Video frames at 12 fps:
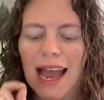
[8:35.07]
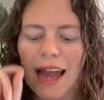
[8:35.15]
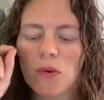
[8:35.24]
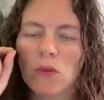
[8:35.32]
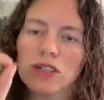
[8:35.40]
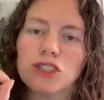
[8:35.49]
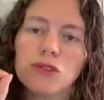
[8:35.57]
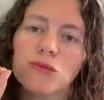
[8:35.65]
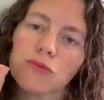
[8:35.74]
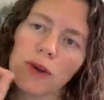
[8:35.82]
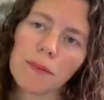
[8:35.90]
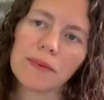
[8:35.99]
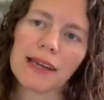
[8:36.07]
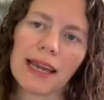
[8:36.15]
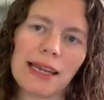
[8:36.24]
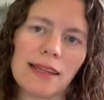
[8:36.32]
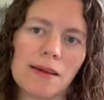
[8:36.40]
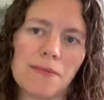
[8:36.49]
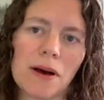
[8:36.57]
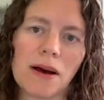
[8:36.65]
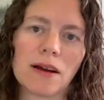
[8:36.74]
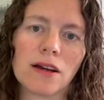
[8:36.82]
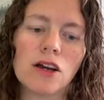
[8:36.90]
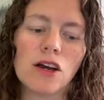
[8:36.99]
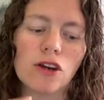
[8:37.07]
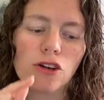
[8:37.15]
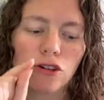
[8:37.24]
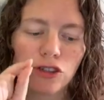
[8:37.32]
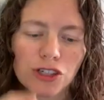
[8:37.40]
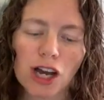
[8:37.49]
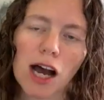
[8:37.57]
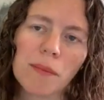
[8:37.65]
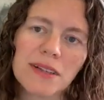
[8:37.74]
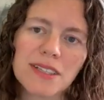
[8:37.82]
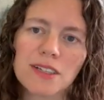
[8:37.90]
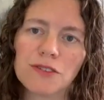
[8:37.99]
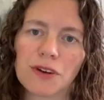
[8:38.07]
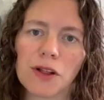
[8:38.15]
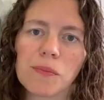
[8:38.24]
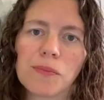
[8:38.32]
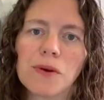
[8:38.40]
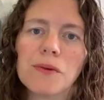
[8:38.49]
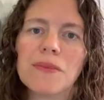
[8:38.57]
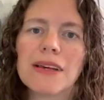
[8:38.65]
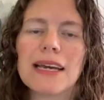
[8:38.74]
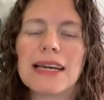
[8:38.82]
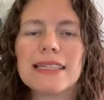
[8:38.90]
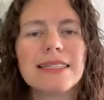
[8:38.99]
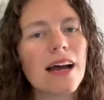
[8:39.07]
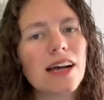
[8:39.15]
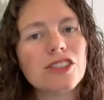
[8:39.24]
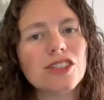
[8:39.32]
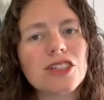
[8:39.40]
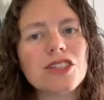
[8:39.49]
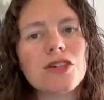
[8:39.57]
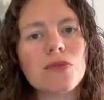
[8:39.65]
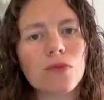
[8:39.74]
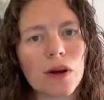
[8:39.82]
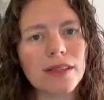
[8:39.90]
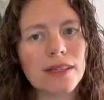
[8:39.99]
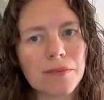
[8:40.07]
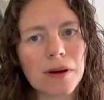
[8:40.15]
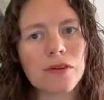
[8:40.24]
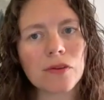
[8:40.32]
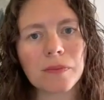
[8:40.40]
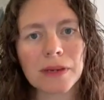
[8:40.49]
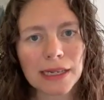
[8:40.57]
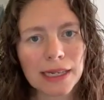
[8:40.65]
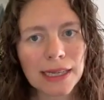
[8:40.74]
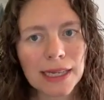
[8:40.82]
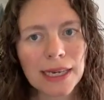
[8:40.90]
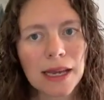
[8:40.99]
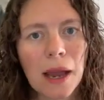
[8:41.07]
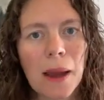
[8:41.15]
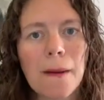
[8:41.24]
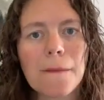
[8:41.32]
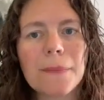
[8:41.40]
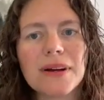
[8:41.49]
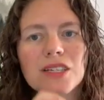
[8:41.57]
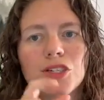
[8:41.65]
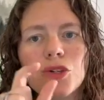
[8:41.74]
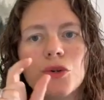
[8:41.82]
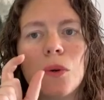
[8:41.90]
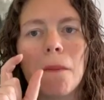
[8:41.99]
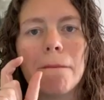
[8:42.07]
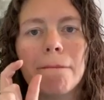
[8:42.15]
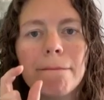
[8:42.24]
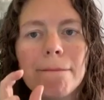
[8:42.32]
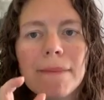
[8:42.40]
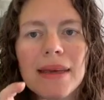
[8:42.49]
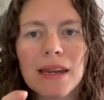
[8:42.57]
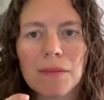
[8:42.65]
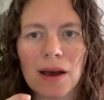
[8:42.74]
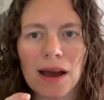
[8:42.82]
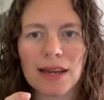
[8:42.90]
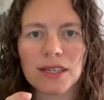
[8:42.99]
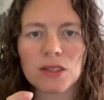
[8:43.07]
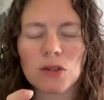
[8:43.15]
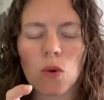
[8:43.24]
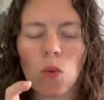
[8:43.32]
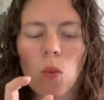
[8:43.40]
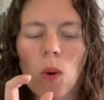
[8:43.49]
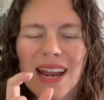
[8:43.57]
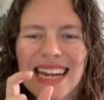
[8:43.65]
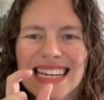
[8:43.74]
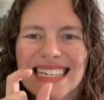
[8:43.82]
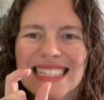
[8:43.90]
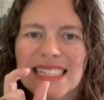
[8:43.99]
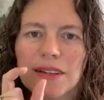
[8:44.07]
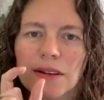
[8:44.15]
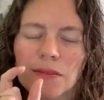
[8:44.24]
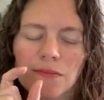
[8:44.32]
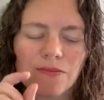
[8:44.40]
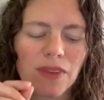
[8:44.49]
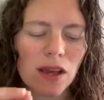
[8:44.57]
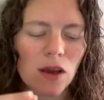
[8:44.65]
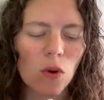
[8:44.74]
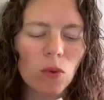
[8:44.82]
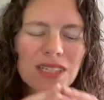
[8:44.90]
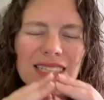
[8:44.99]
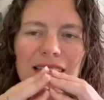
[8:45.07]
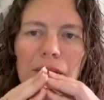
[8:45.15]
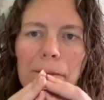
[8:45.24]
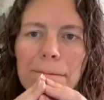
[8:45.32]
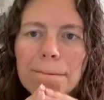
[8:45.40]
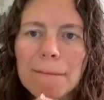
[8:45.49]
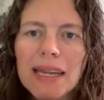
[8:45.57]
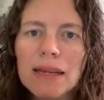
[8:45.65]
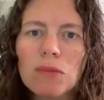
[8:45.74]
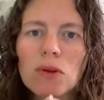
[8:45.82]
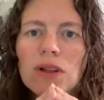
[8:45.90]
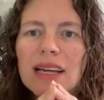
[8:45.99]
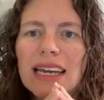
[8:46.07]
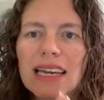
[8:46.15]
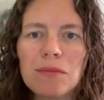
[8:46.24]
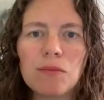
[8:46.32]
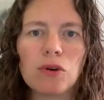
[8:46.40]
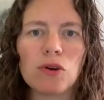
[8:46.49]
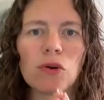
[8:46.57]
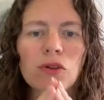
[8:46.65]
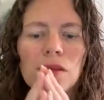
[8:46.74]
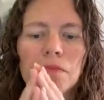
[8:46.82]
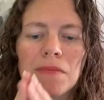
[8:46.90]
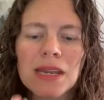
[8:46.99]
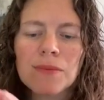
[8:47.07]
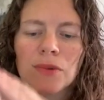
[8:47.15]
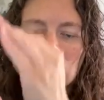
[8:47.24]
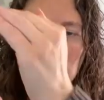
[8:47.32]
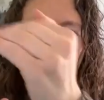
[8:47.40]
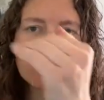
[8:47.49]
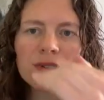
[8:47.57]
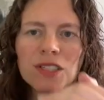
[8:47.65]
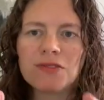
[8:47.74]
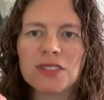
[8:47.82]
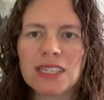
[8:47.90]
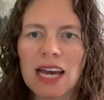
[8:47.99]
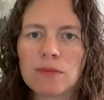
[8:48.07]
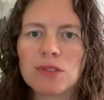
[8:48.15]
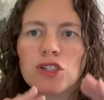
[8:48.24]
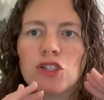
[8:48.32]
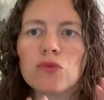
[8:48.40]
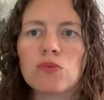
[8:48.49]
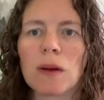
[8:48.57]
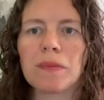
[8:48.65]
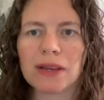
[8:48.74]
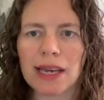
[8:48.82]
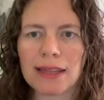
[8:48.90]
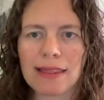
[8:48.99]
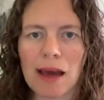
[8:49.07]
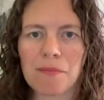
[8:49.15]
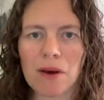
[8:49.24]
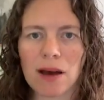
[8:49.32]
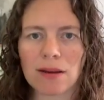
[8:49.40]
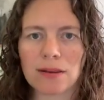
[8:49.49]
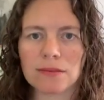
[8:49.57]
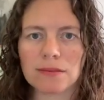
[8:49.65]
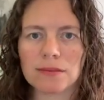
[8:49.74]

And once you've replicated the bug, your job as a developer is not just to run the bug repeatedly, but to minimize. What's the minimal input or the minimal sequence of steps to replicate that bug?